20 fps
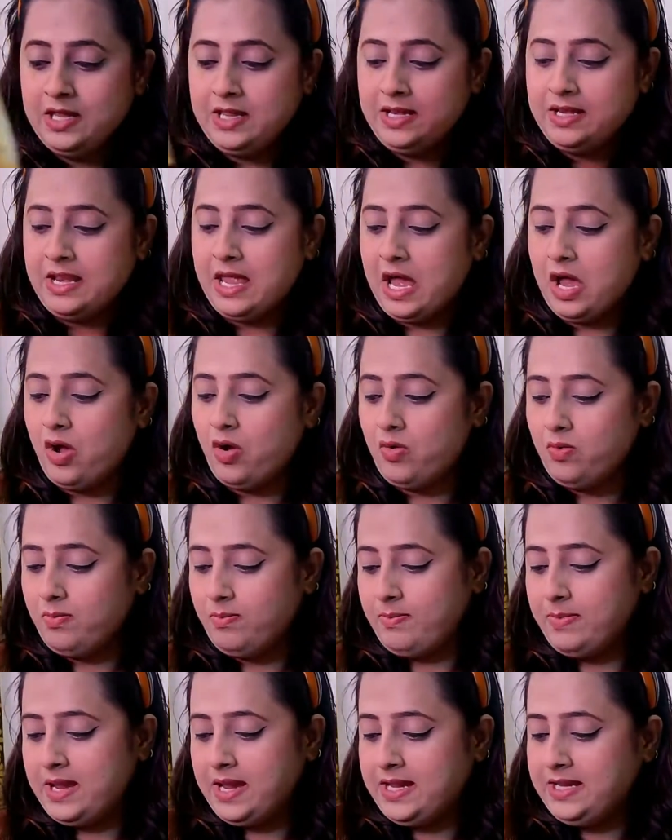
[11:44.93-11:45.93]
Now
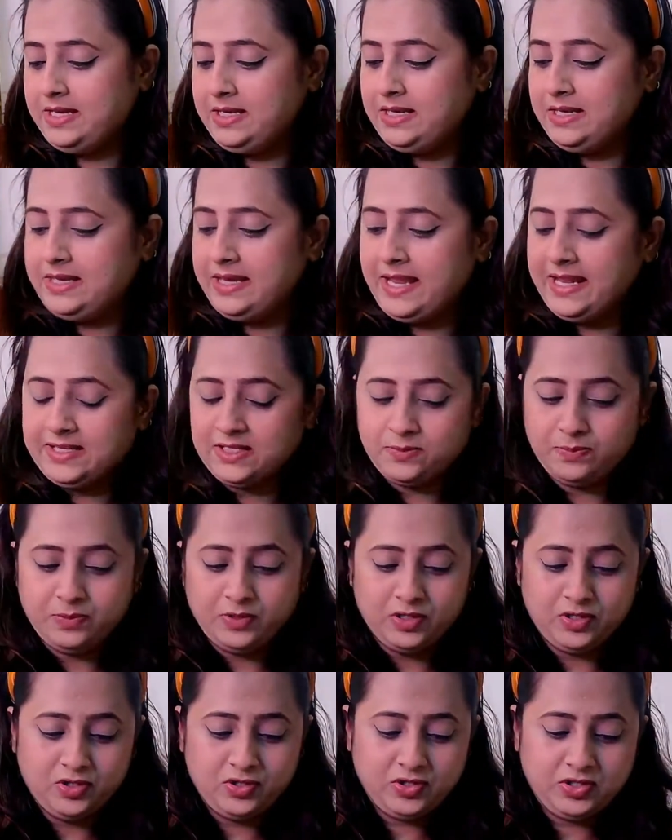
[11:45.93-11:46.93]
my next
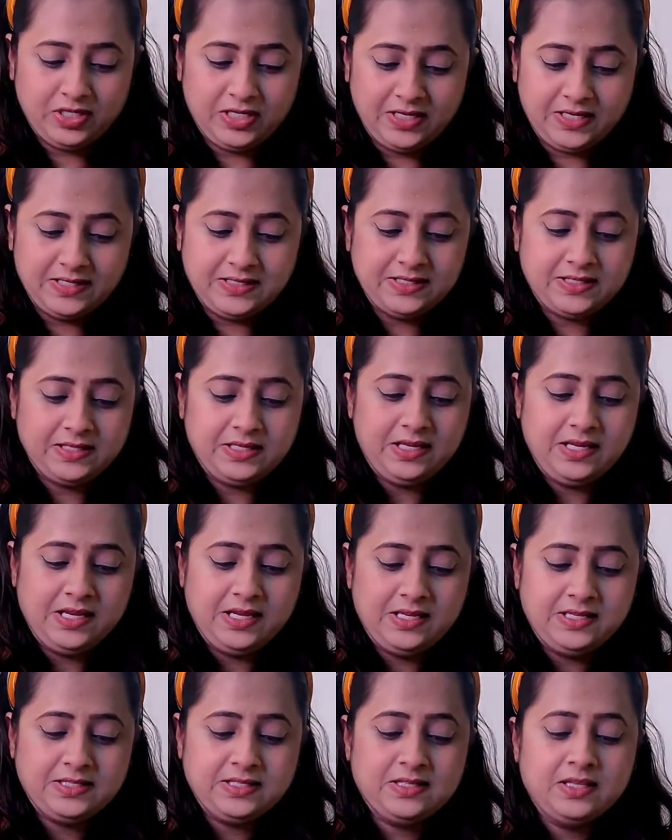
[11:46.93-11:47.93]
purchase
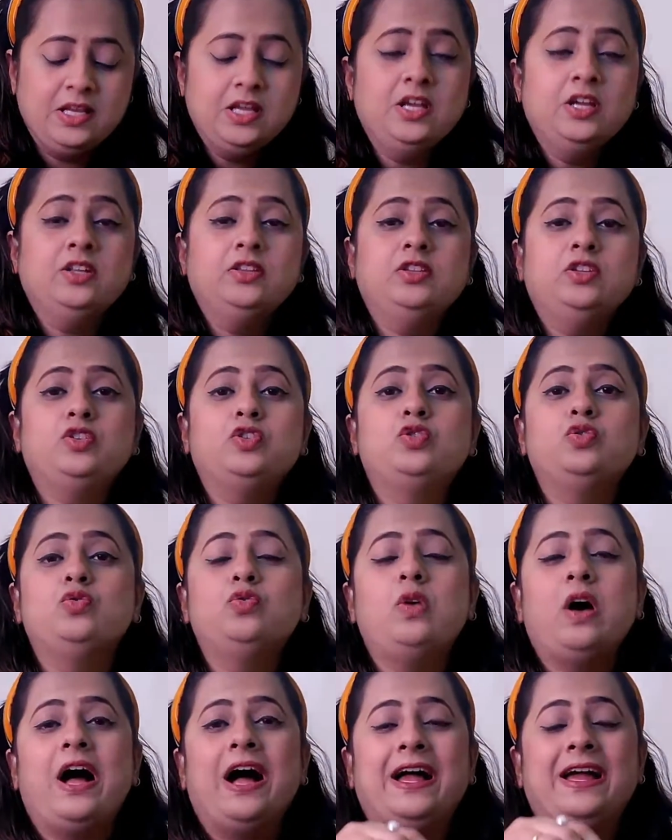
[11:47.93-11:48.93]
is the
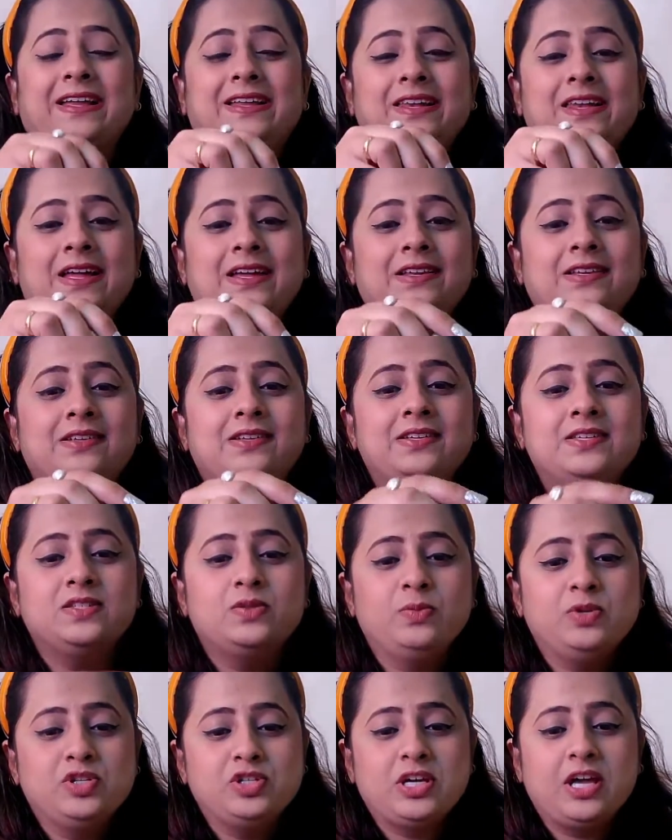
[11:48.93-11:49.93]
2
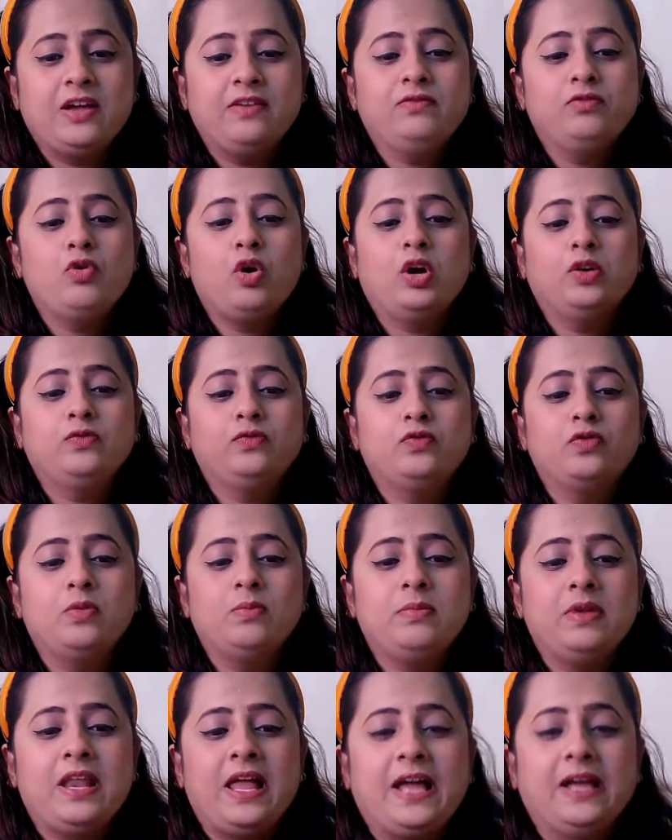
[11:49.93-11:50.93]
eyeliners which I have got
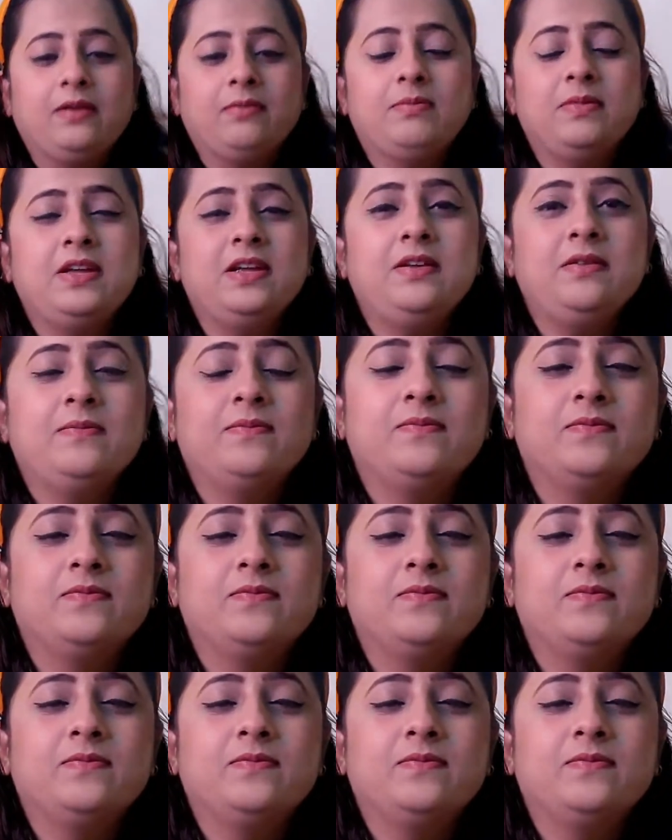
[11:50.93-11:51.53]
from Lakme.